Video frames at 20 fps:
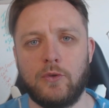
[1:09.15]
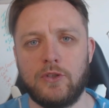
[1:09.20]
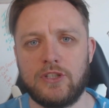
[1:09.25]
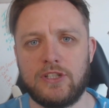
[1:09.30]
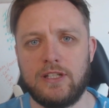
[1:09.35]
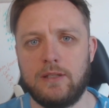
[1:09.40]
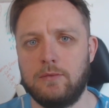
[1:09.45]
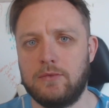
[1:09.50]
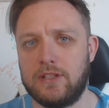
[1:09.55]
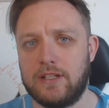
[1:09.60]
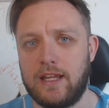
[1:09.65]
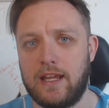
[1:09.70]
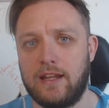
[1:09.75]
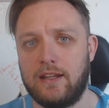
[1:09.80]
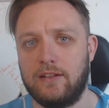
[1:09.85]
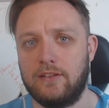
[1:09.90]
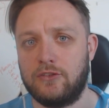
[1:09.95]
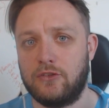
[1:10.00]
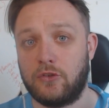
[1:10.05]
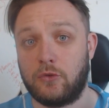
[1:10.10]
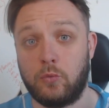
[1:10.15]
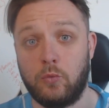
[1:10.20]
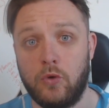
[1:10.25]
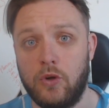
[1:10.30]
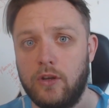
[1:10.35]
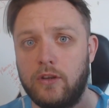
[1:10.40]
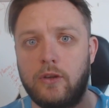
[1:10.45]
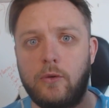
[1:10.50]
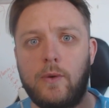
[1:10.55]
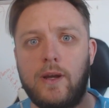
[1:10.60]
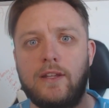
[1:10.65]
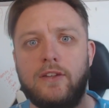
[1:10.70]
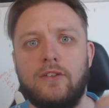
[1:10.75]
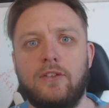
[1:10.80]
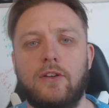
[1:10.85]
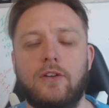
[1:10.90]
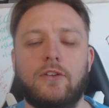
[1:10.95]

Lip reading: which seem to get just work their way to